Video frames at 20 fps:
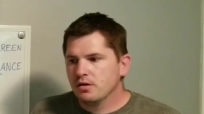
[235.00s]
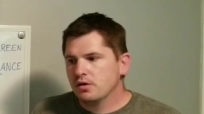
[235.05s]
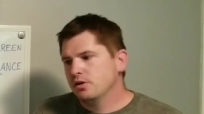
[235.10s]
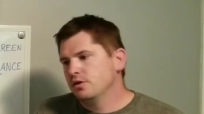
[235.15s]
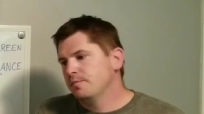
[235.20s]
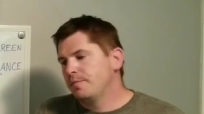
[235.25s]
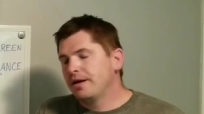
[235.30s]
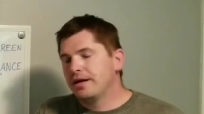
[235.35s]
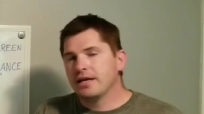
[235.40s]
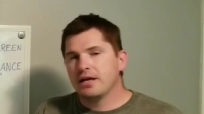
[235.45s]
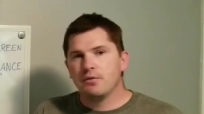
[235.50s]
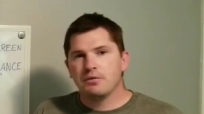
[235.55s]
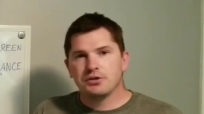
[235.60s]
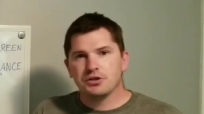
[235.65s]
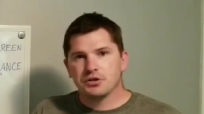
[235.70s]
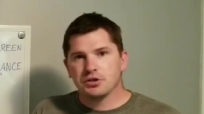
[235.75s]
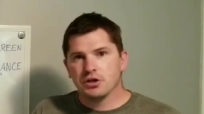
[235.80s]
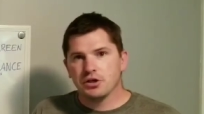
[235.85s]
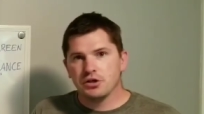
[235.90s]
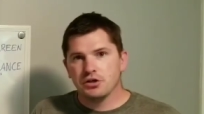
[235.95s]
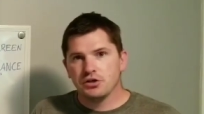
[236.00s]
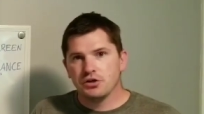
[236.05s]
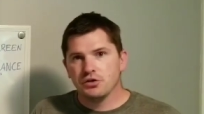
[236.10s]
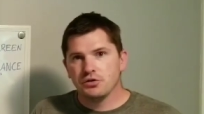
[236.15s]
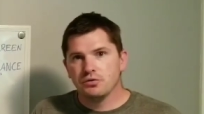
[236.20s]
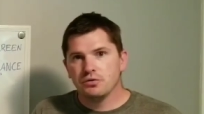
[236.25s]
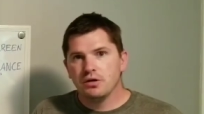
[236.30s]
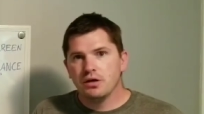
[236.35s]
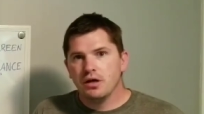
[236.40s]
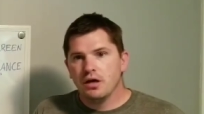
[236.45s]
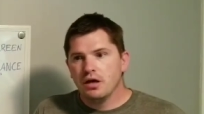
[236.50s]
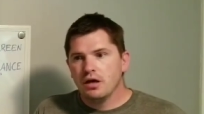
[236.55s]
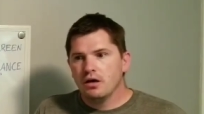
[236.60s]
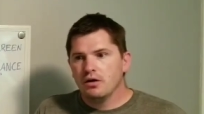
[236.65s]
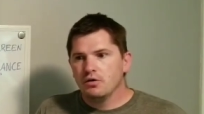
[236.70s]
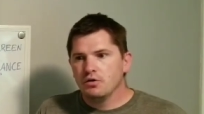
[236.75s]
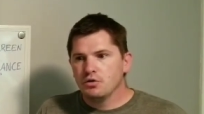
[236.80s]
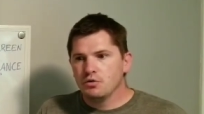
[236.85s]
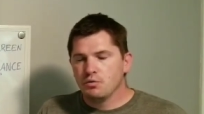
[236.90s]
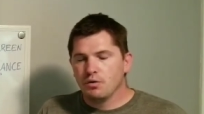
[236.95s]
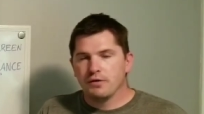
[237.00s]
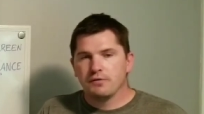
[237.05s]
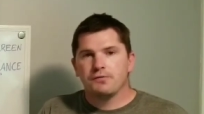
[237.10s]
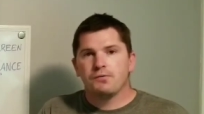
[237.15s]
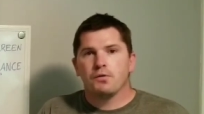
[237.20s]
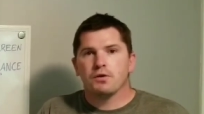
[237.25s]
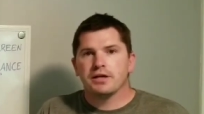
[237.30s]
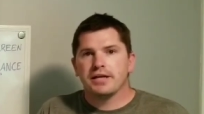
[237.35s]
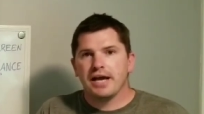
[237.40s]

depending on what you're gonna do, you run four